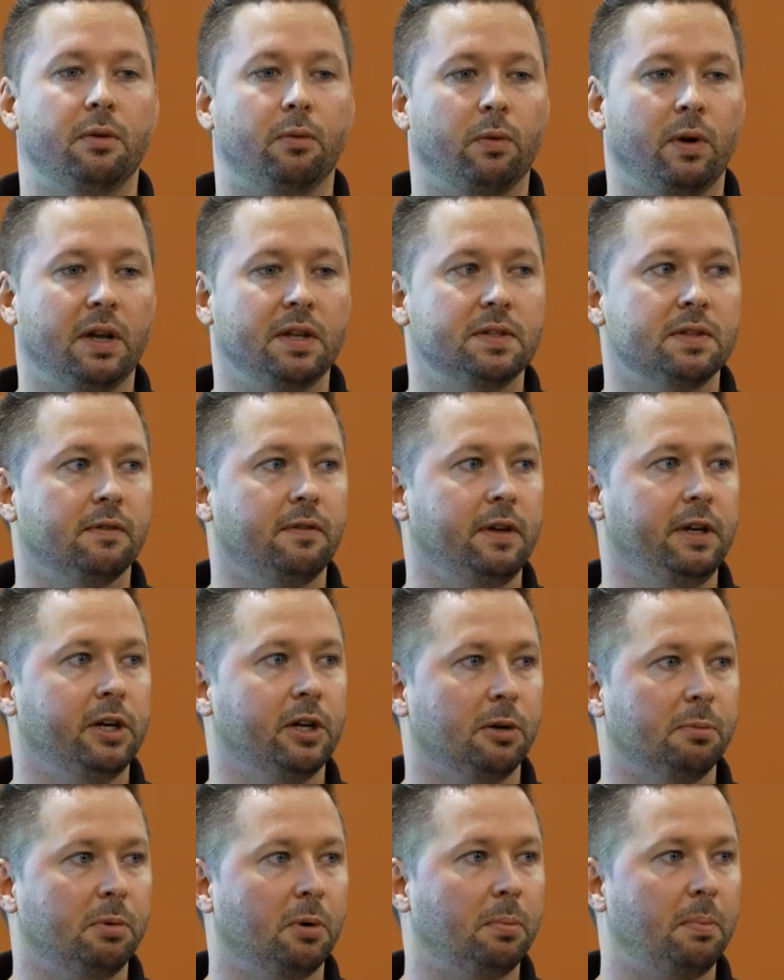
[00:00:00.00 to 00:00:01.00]
and the rates of
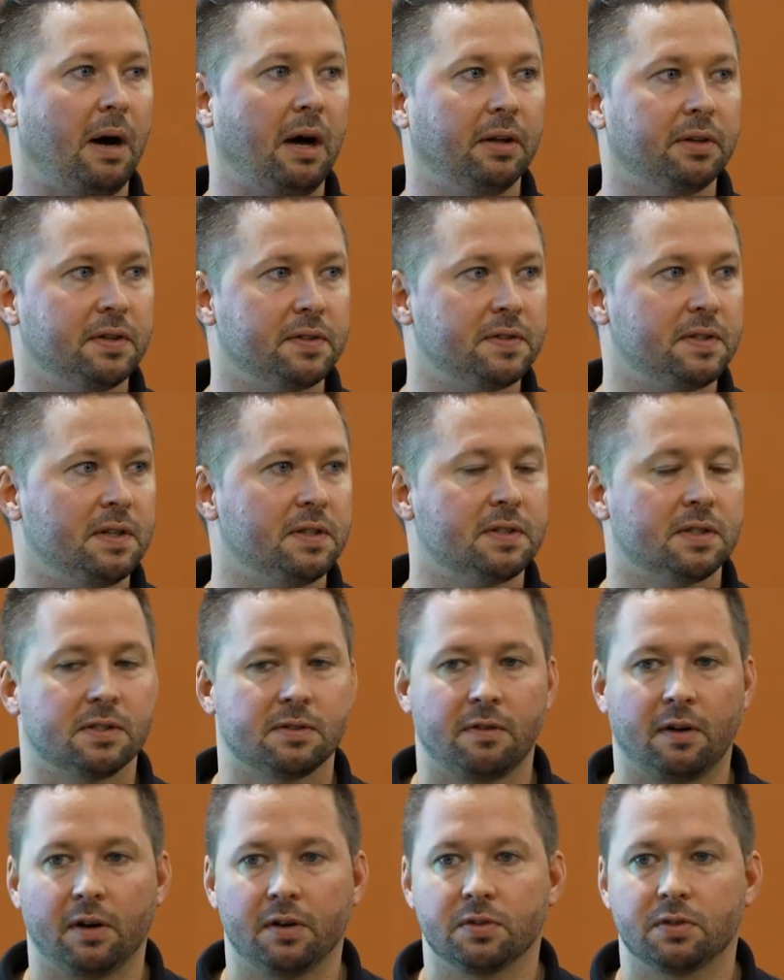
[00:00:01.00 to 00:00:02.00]
irritable bowel disease
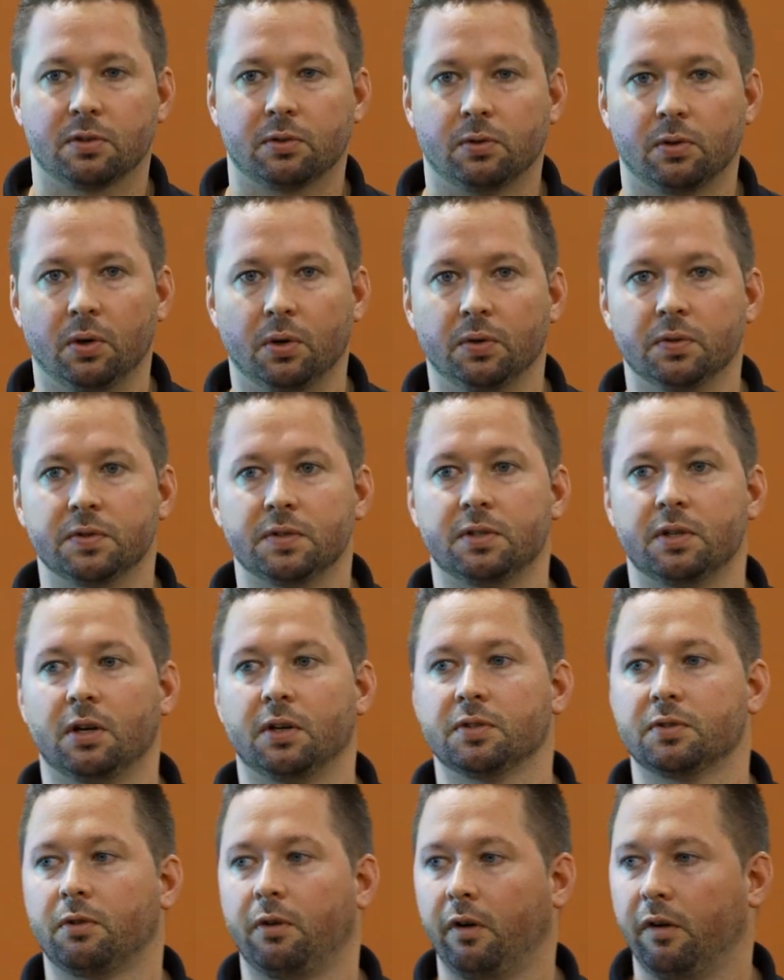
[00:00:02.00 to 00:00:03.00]
as far as Crohn's and
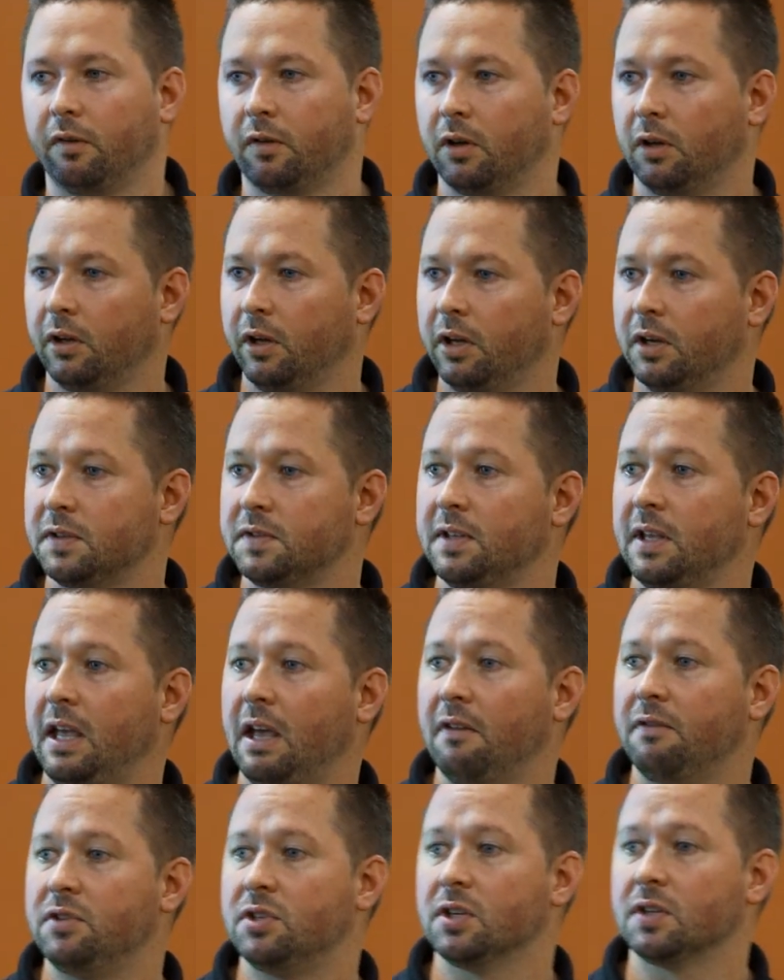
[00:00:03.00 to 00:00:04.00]
ulcerative colitis
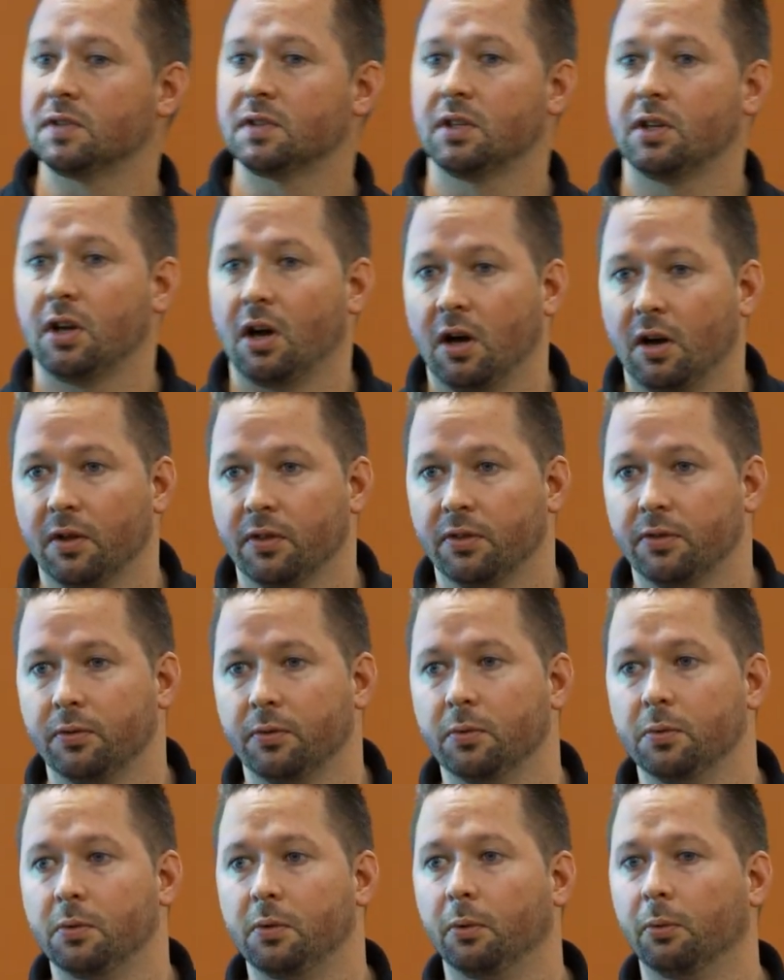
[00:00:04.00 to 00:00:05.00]
have just gone
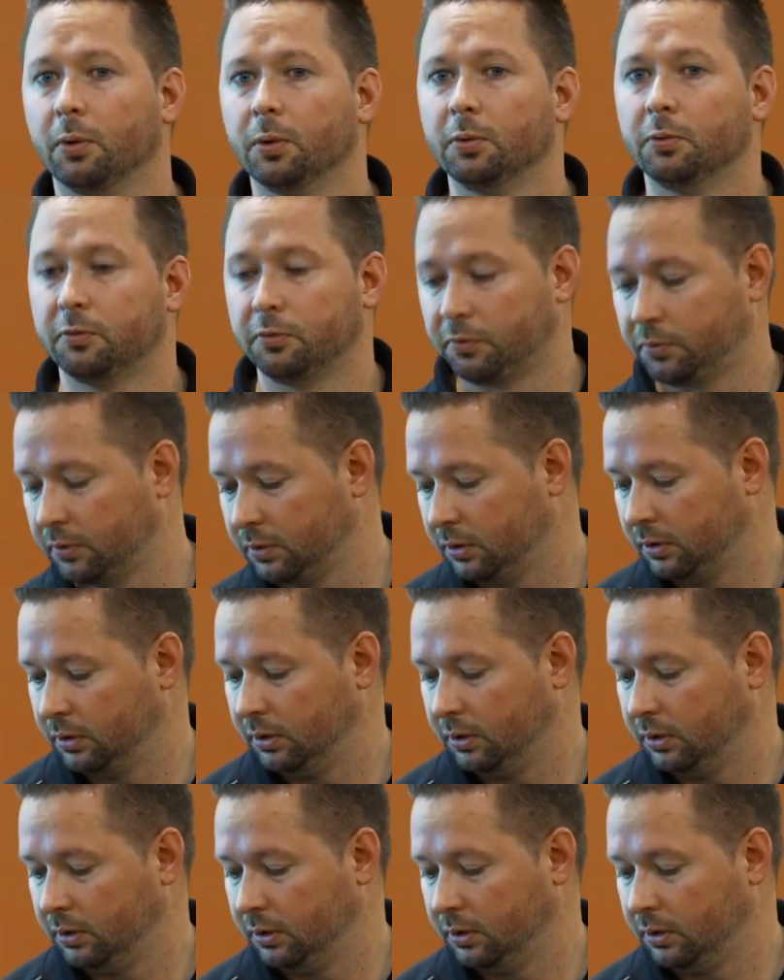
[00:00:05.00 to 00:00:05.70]
through the roof.